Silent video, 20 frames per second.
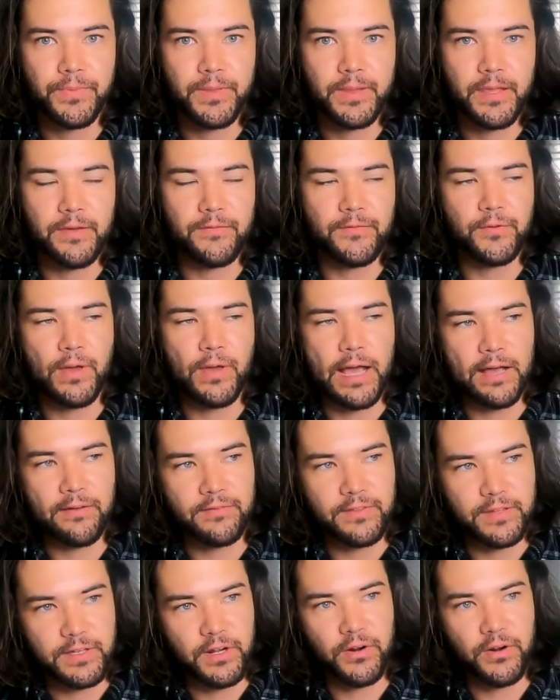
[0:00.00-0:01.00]
If you have
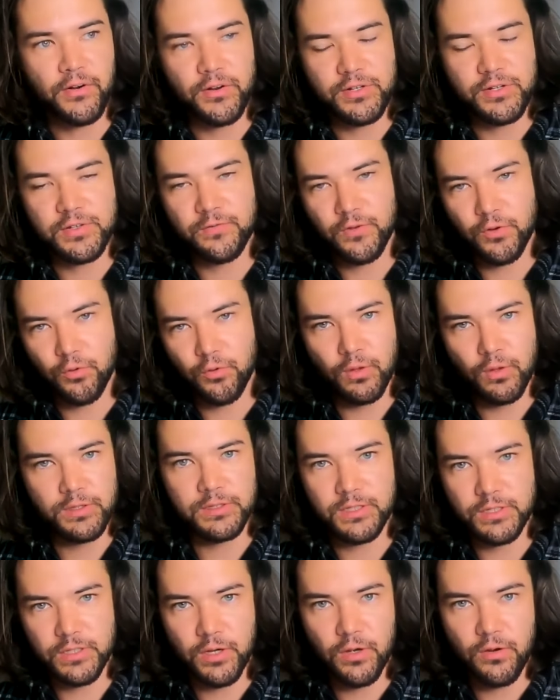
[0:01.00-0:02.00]
the courage, if you're willing
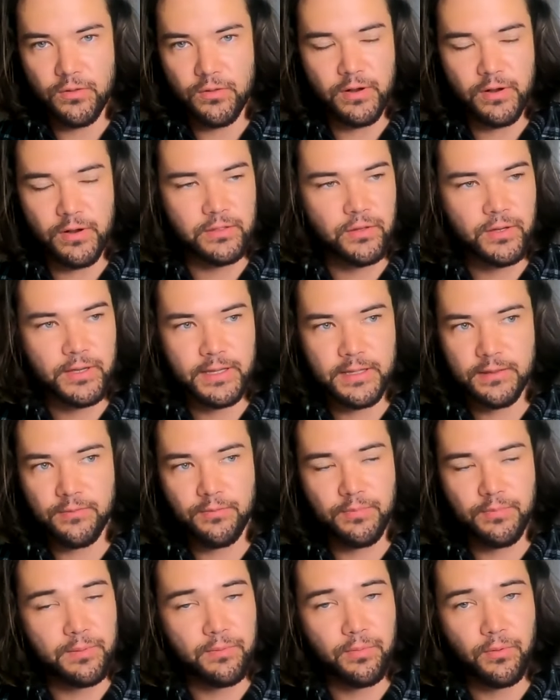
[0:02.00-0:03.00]
to go there and look at the
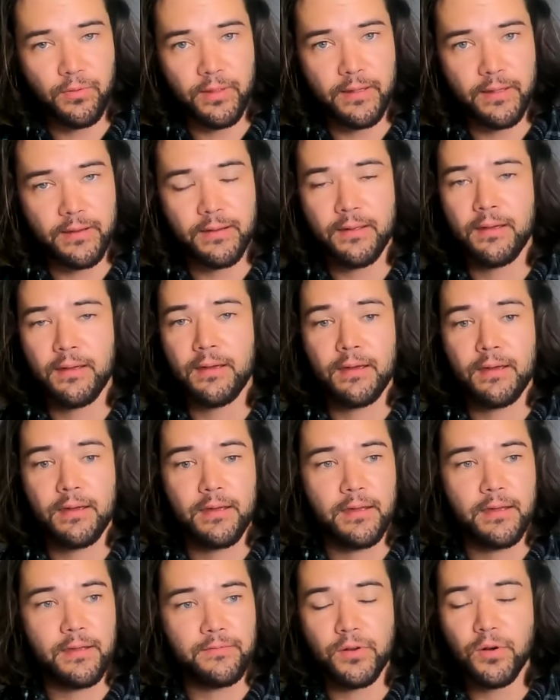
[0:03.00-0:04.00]
people that,
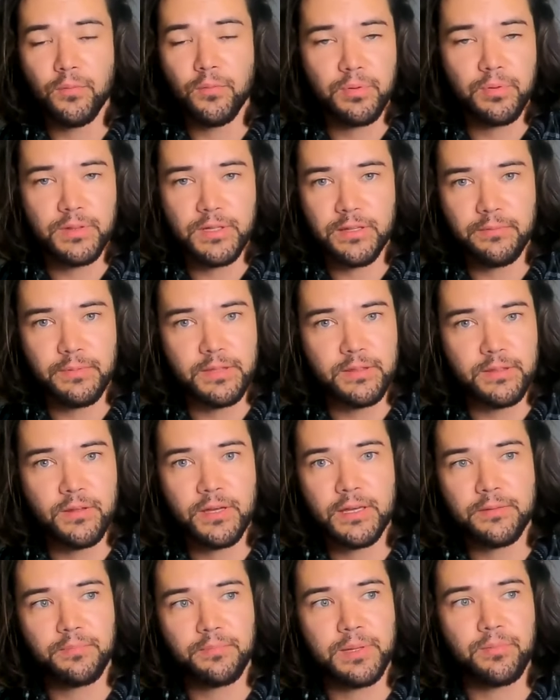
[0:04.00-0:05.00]
if you don't believe me, look
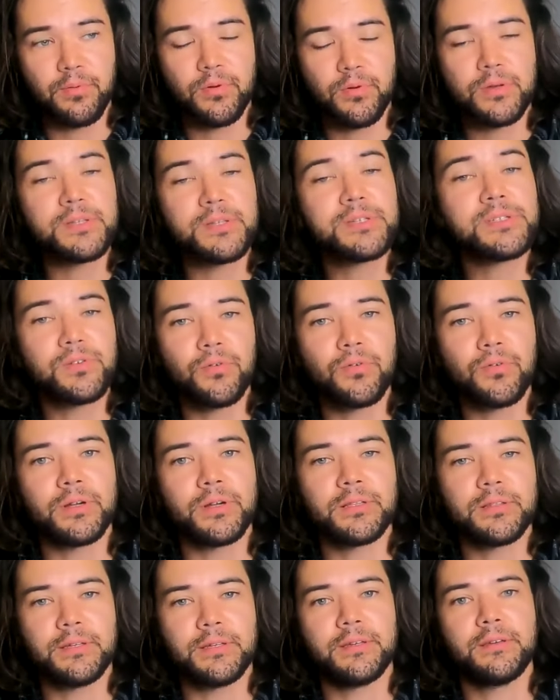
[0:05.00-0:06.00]
at people
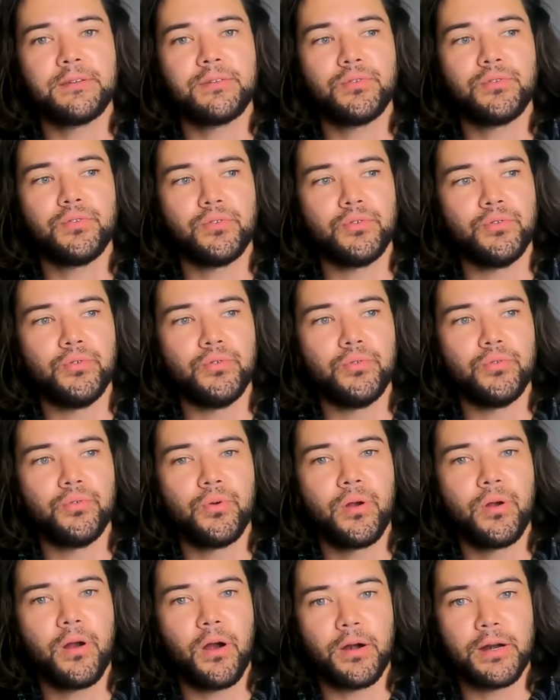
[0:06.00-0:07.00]
historically who
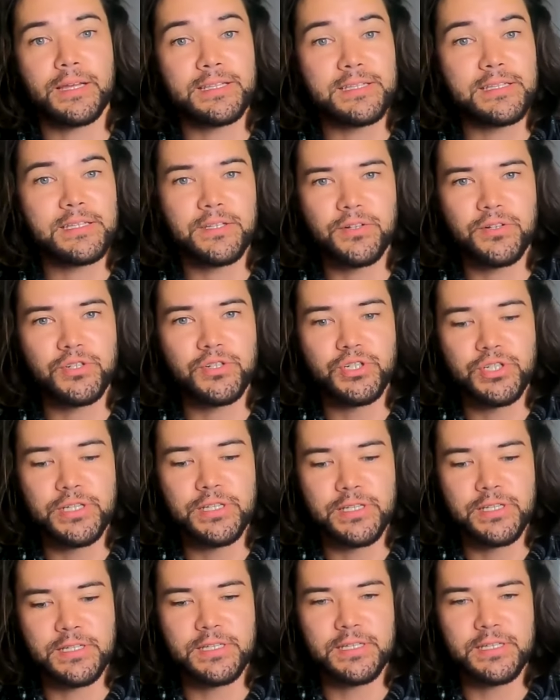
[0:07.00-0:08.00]
are considered
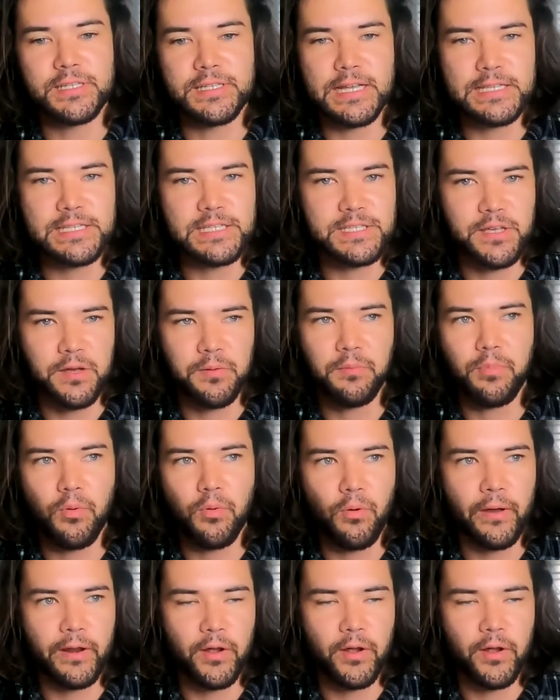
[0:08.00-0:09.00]
geniuses. At some
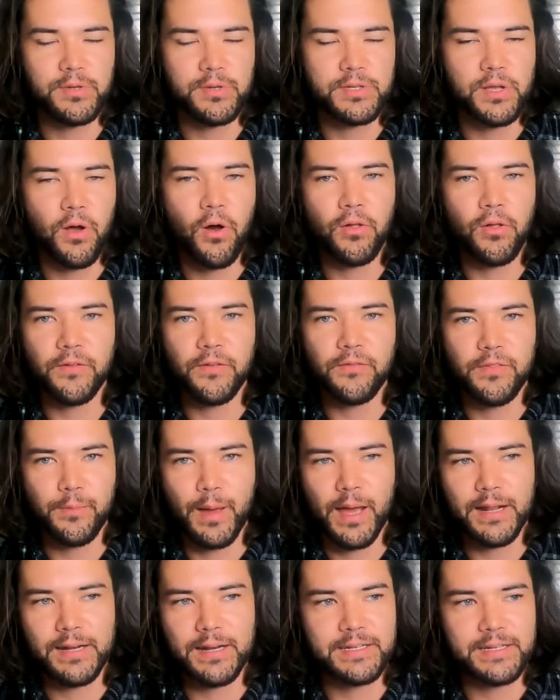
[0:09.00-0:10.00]
point, almost all of them
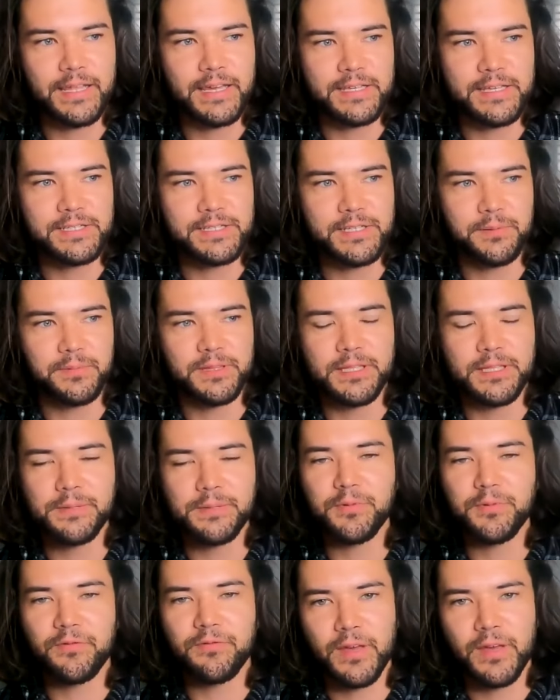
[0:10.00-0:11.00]
had to take some leap
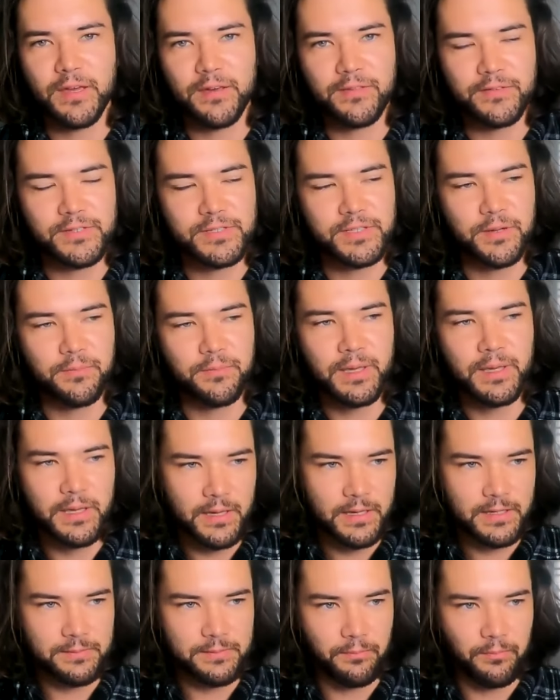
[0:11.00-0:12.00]
of faith or some
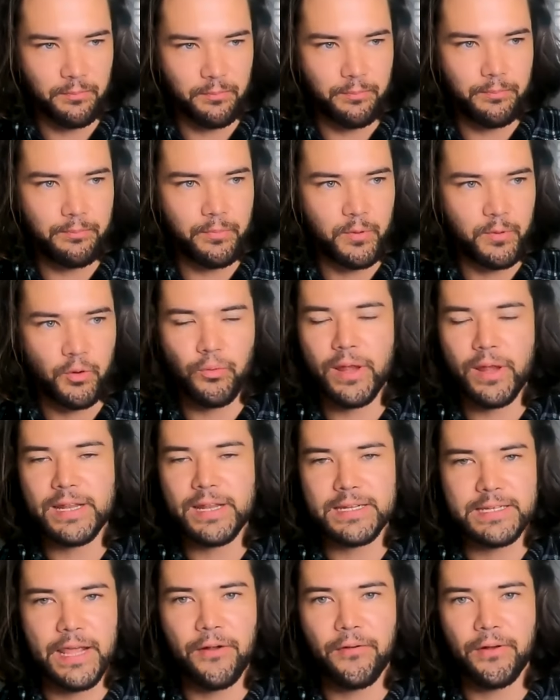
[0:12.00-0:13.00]
great
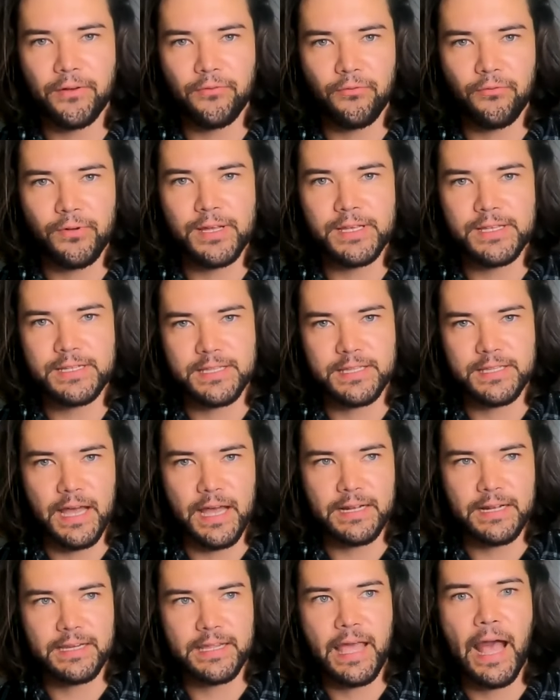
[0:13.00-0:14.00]
daring risk
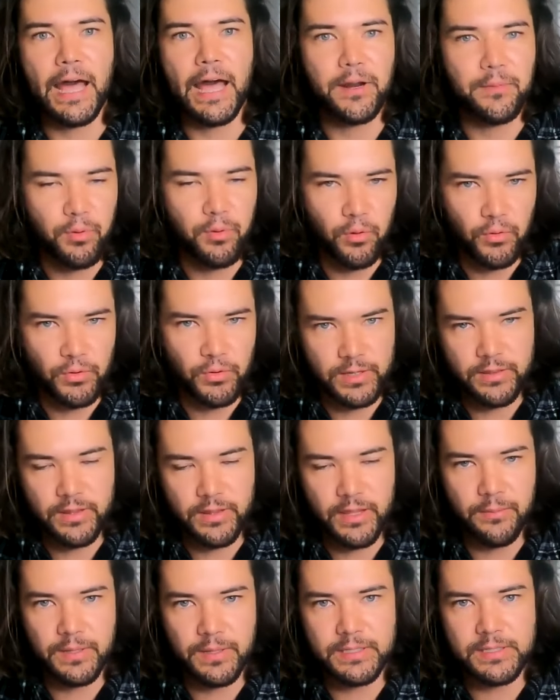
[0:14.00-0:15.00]
that catapulted
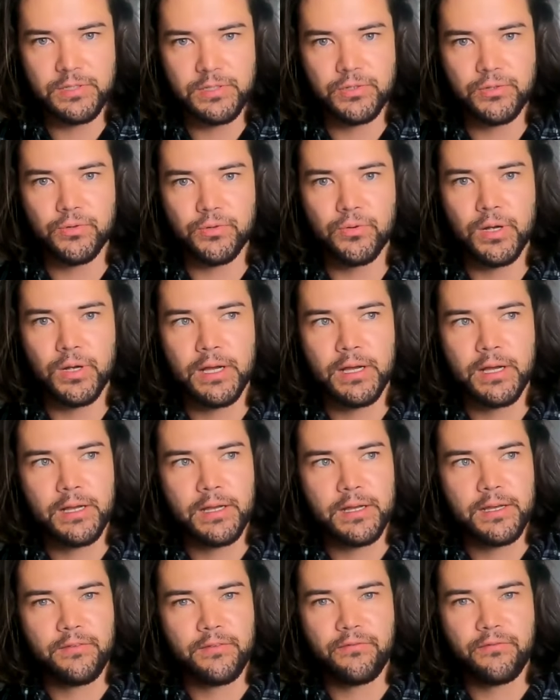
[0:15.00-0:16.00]
them into
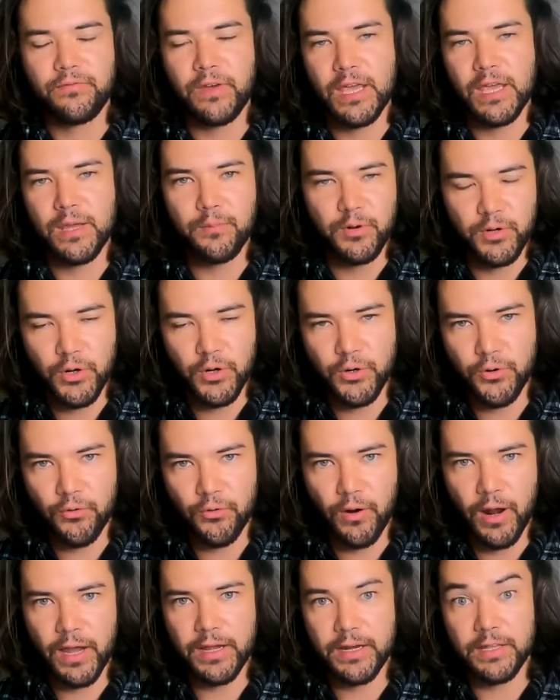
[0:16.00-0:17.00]
fame or
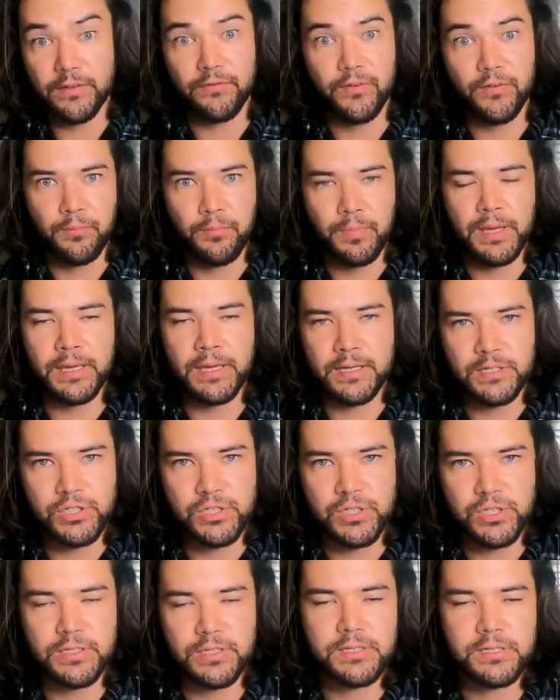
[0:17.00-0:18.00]
notoriety for being a
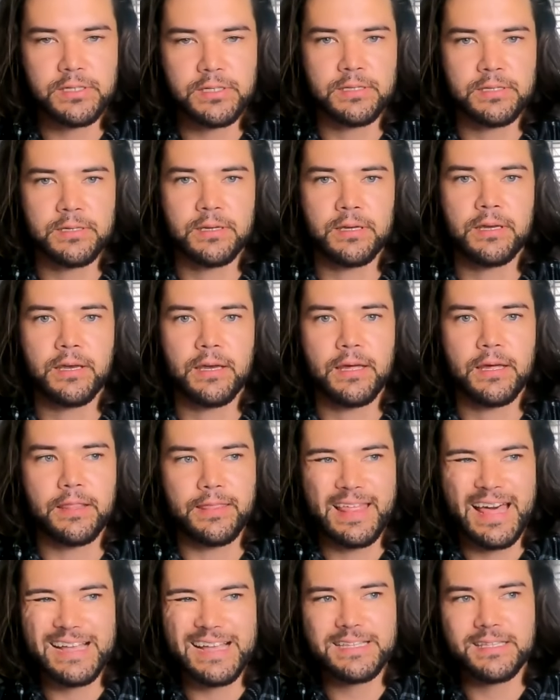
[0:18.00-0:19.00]
genius.
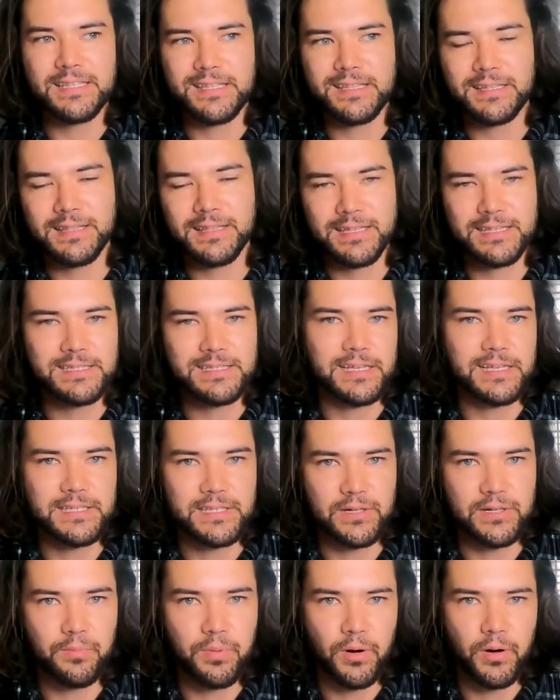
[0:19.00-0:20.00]
That's the thing that sets it
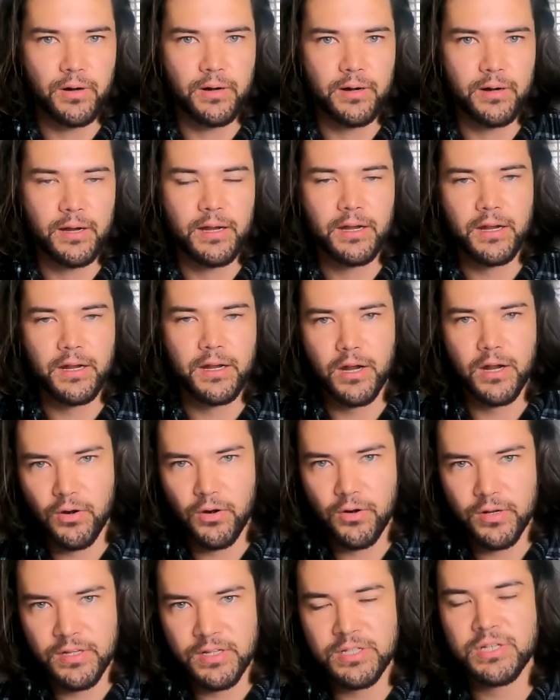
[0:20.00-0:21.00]
apart.
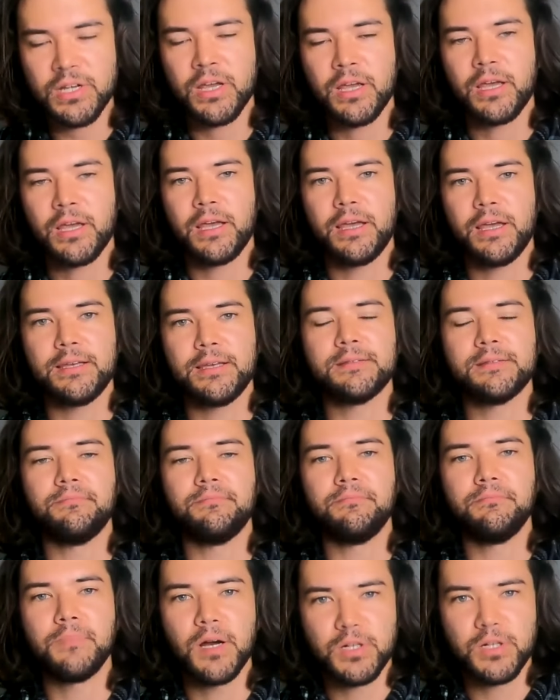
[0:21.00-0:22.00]
Courage is
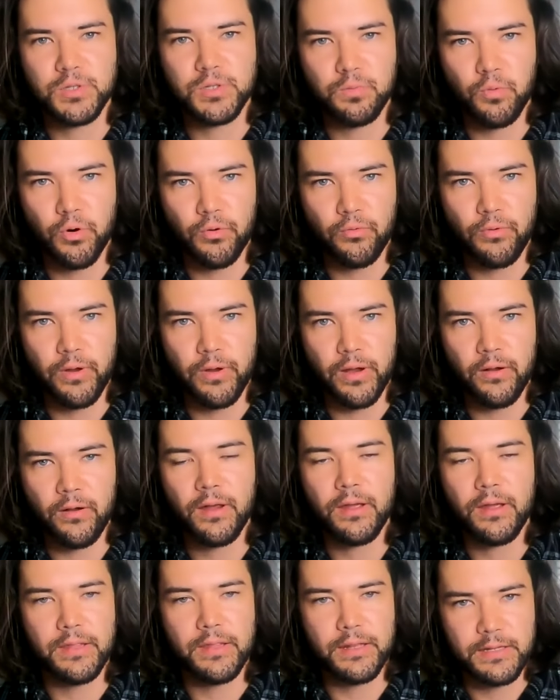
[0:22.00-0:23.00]
much more rare
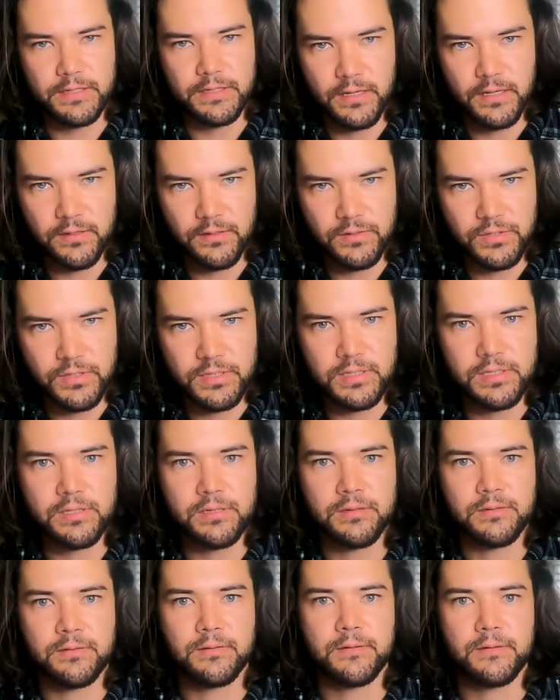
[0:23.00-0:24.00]
than intelligence.
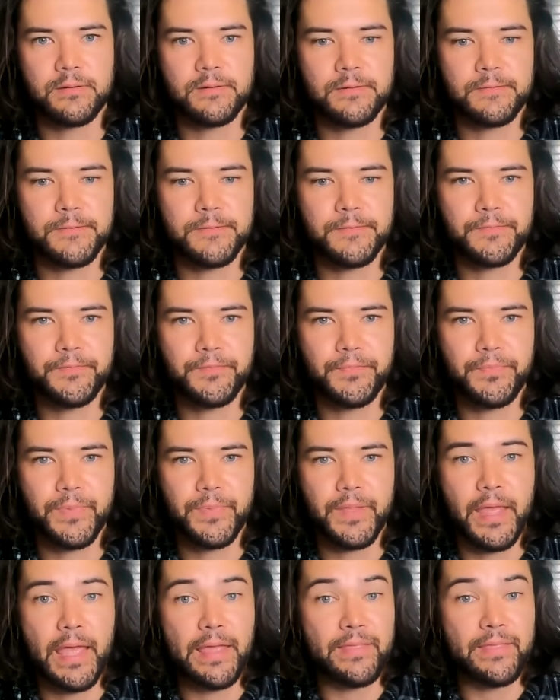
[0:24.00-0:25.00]

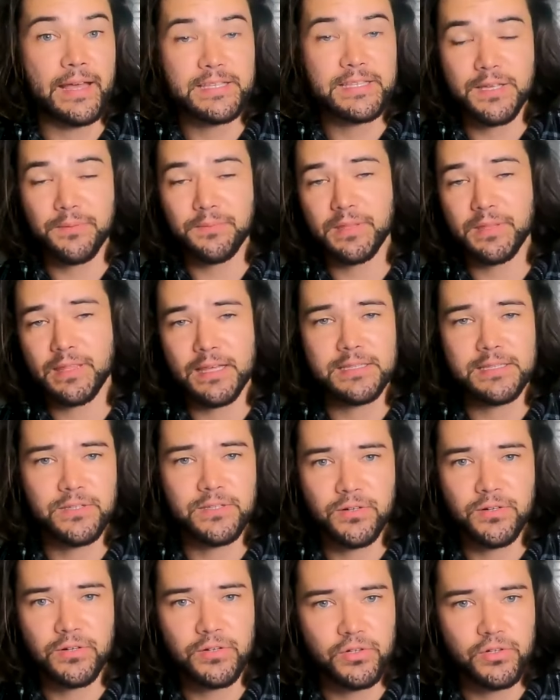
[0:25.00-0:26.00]
And that's something that's in
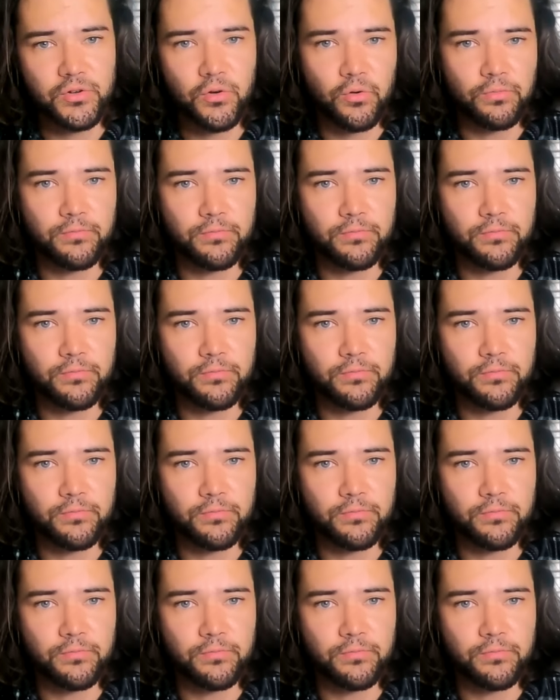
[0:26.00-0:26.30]
your control.